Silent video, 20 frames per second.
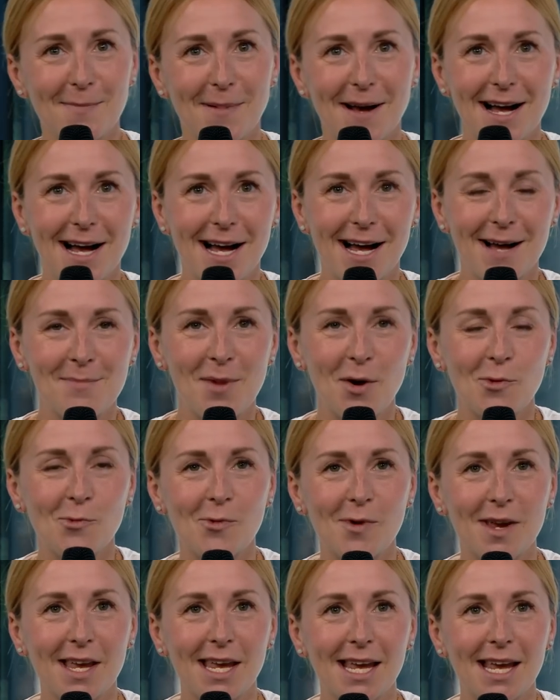bomb.
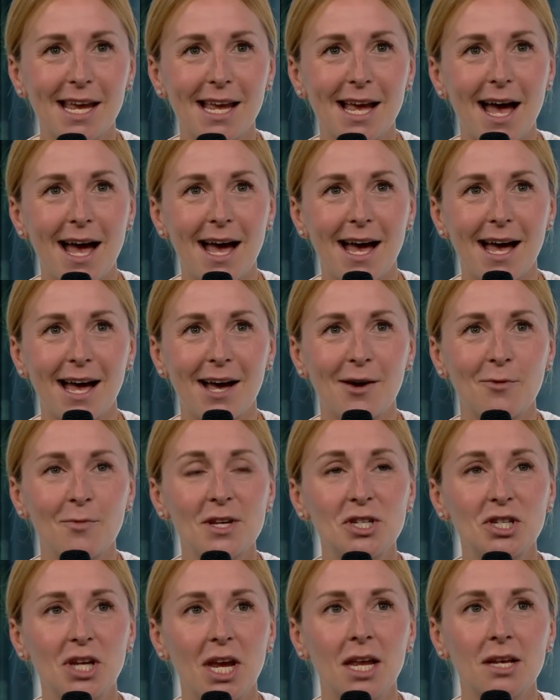We
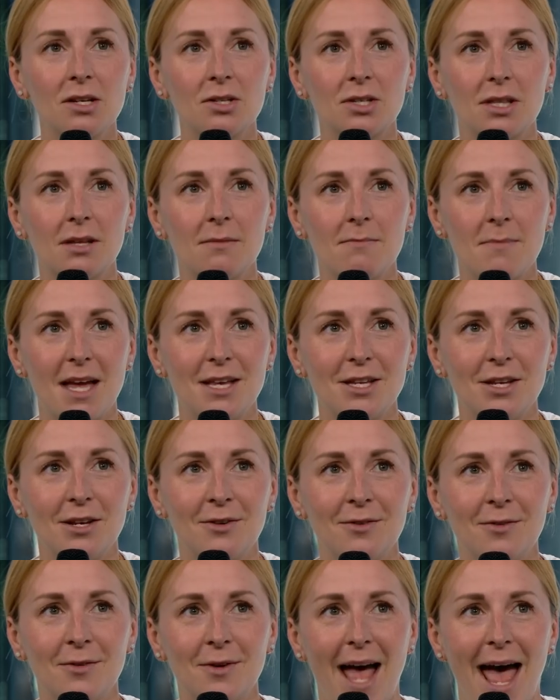changed the
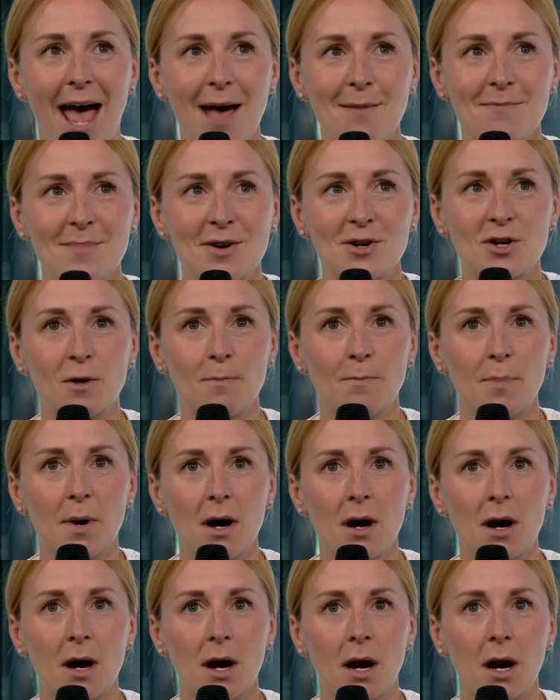menu at Milk
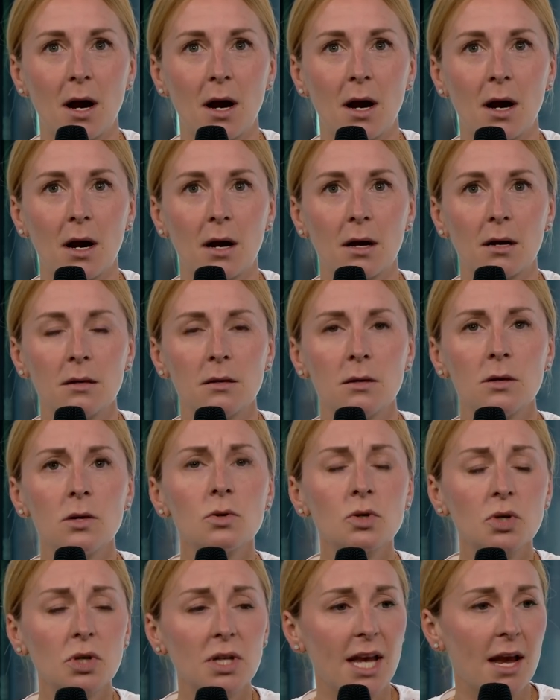Bar
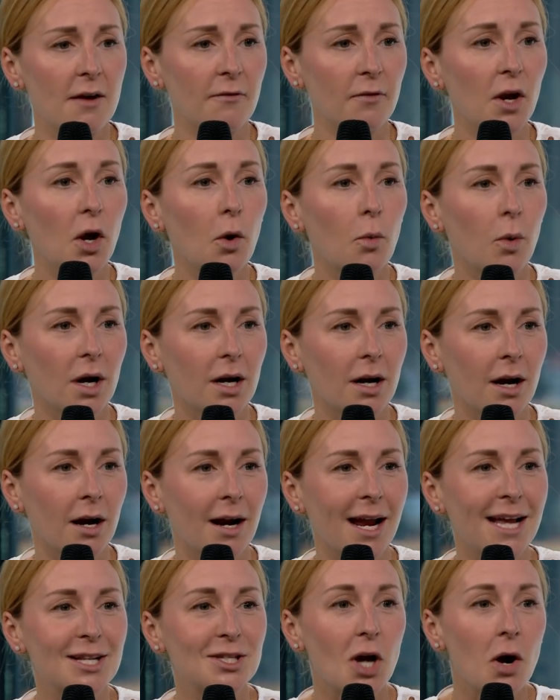usually every
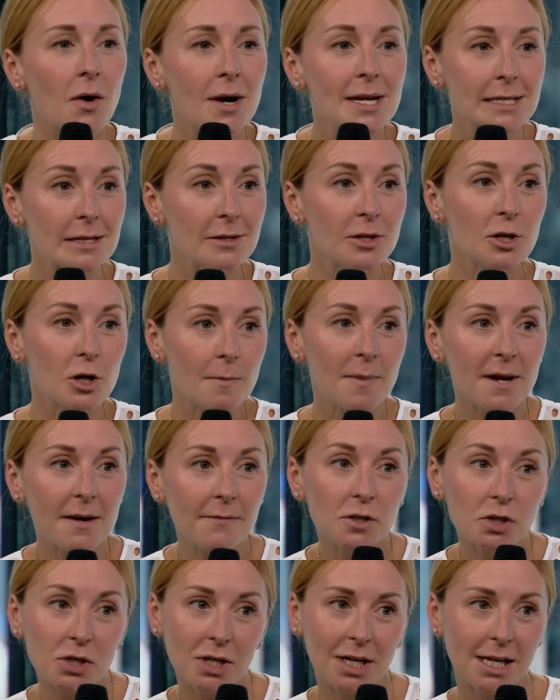quarter. It's always a little bit
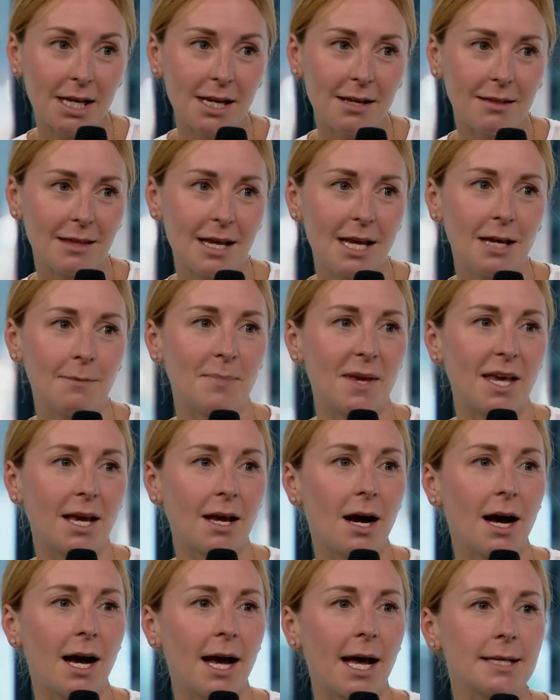of a tricky thing
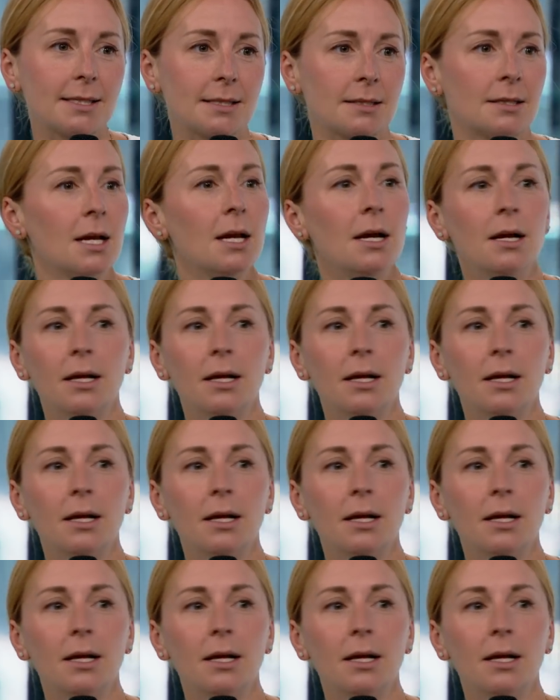because